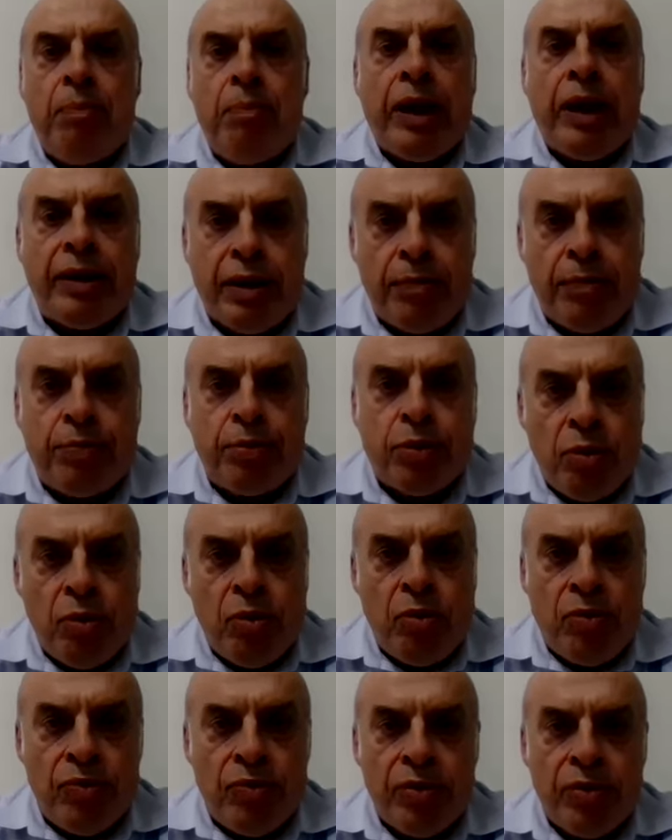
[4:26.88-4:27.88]
better
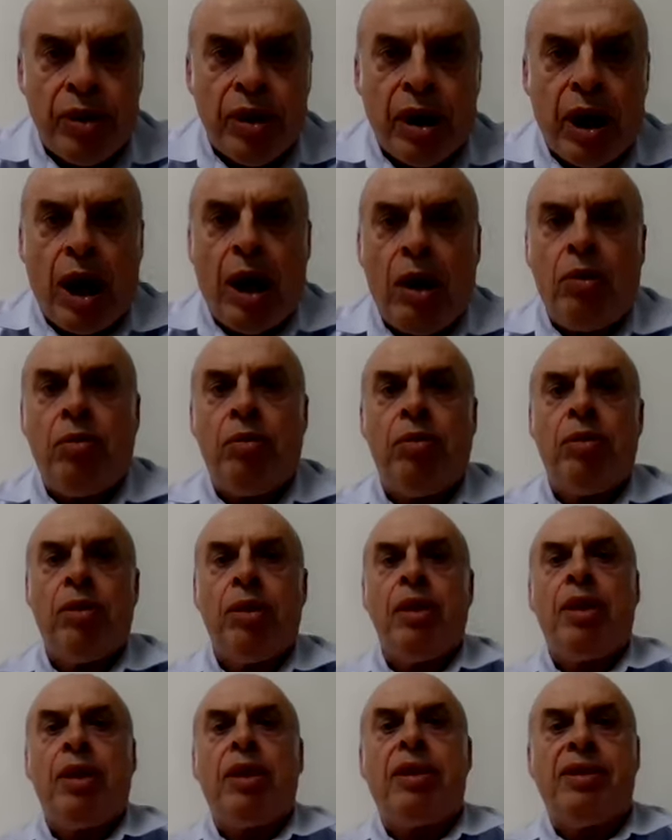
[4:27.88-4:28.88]
proof how
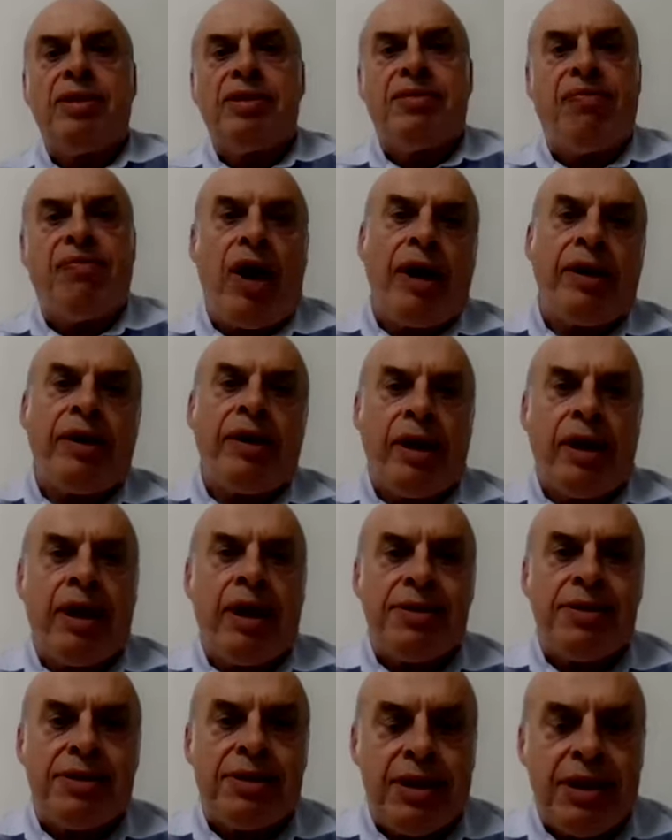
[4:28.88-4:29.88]
this fight
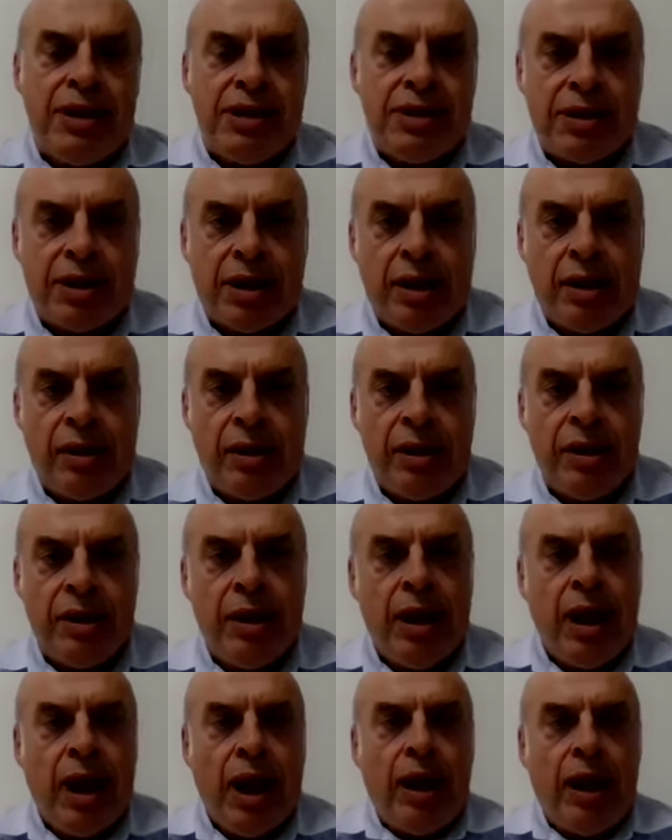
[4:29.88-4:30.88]
against Israel
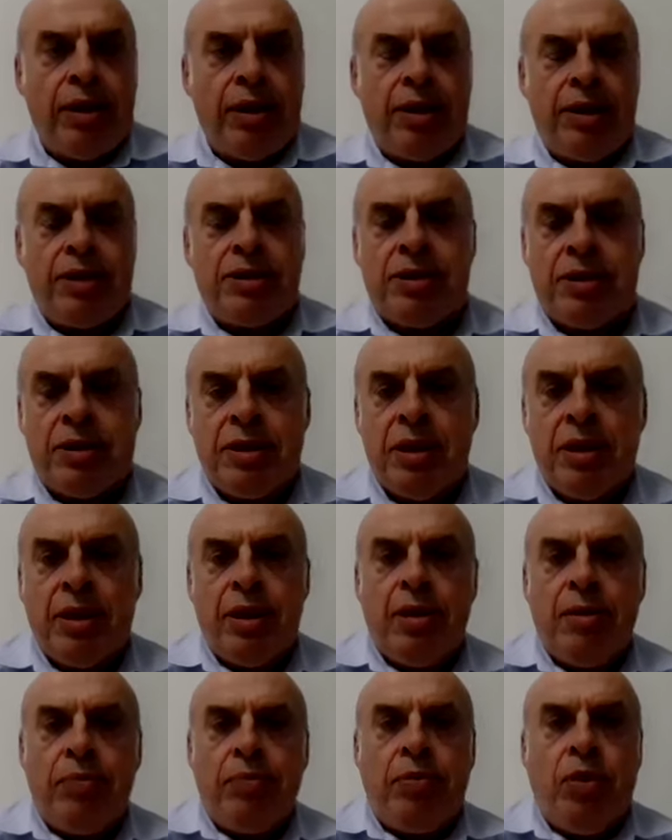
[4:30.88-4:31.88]
and this
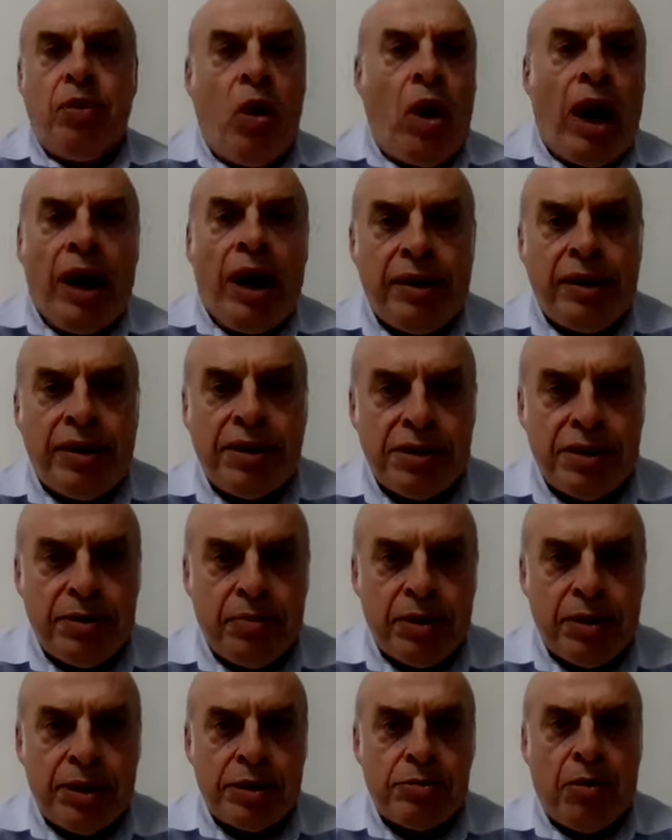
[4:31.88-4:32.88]
pure
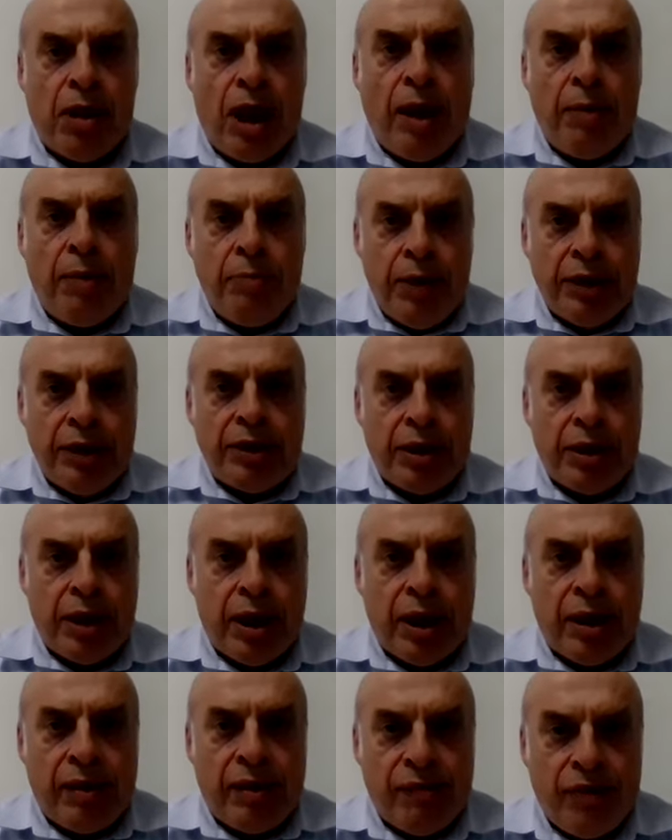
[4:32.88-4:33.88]
anti-Semitism are meeting,
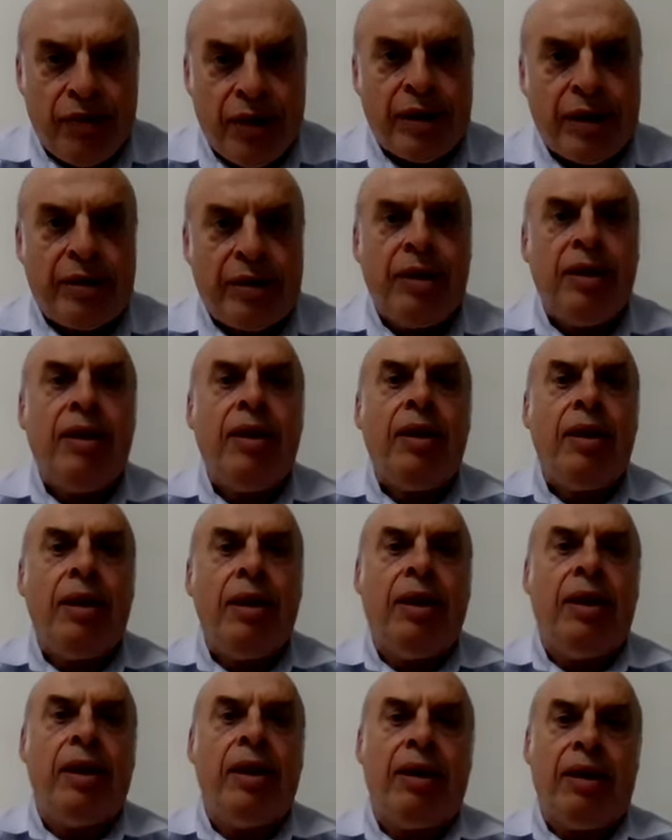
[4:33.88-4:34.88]
and in fact,
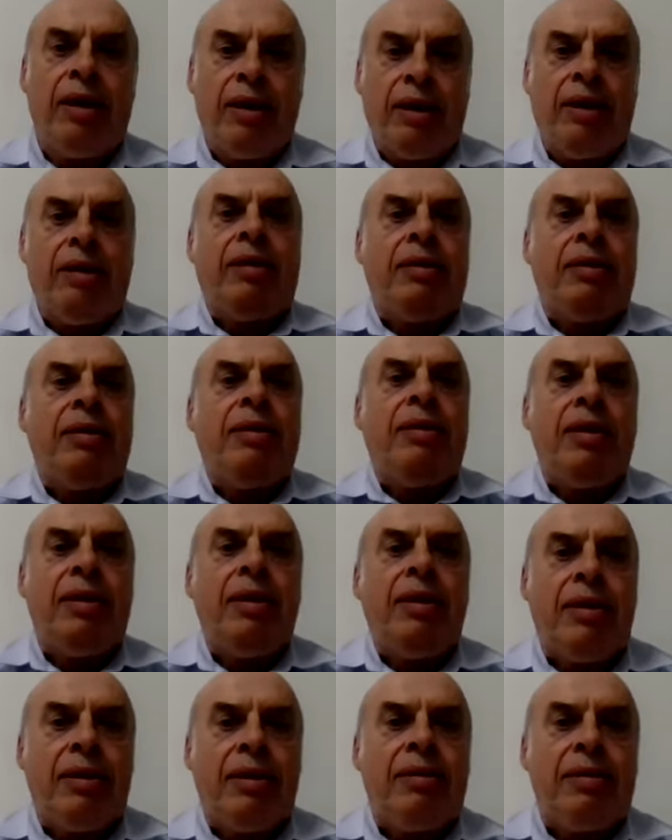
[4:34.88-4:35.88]
uh,
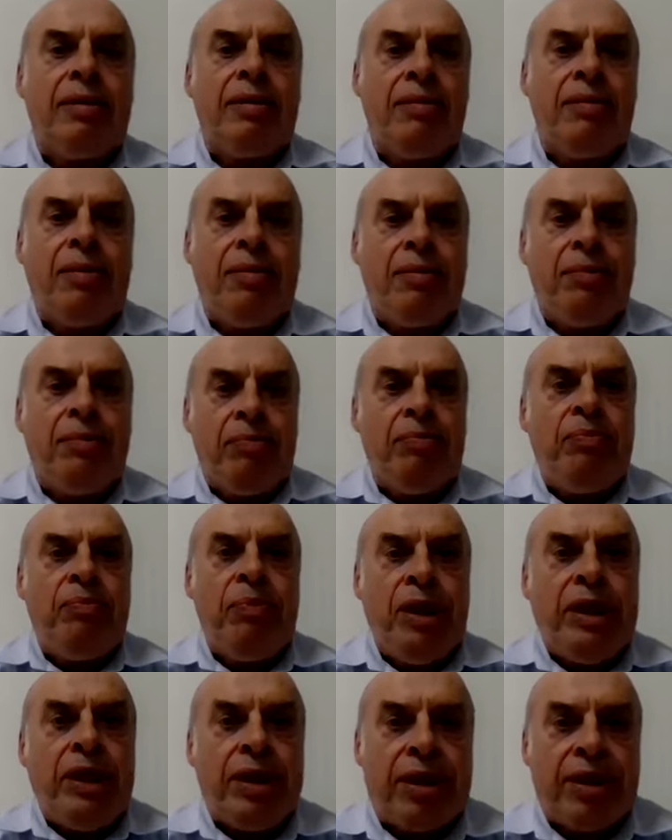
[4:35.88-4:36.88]
uh,
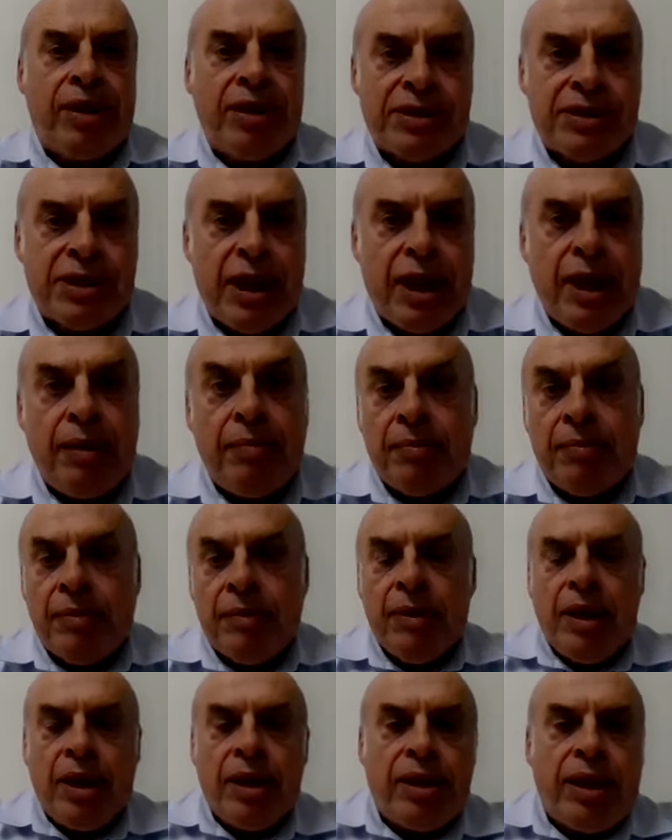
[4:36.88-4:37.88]
meaning the same,
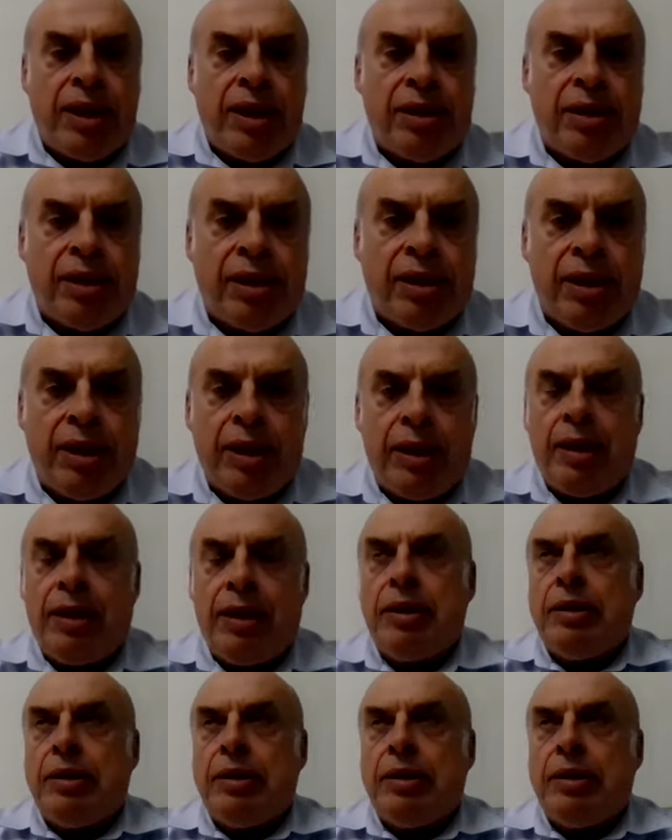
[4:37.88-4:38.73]
that's the